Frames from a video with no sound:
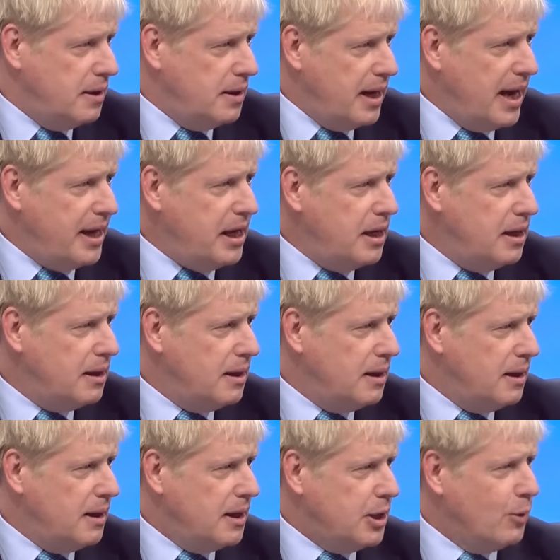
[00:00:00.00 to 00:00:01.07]
Eddie,
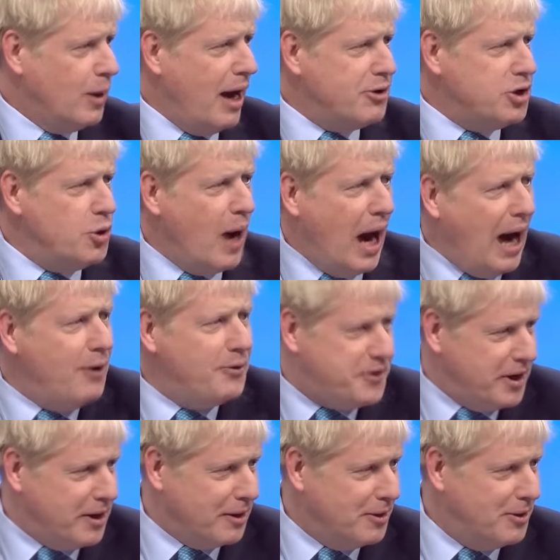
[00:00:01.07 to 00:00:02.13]
you allow new
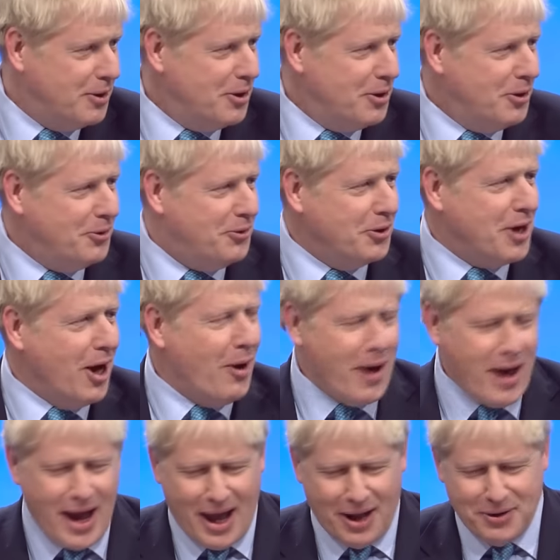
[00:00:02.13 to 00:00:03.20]
housing to go
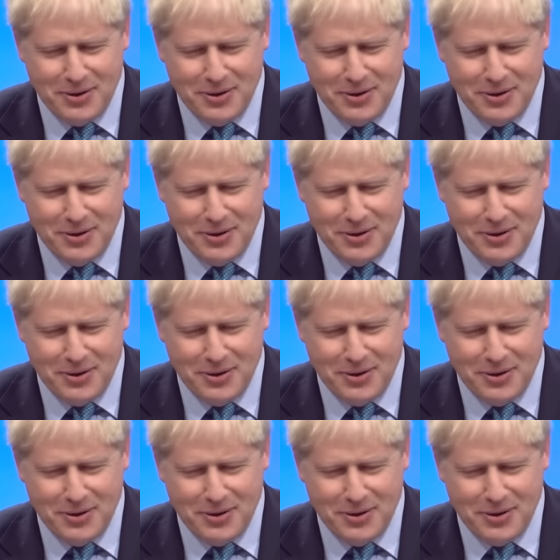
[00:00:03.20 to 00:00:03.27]
ahead.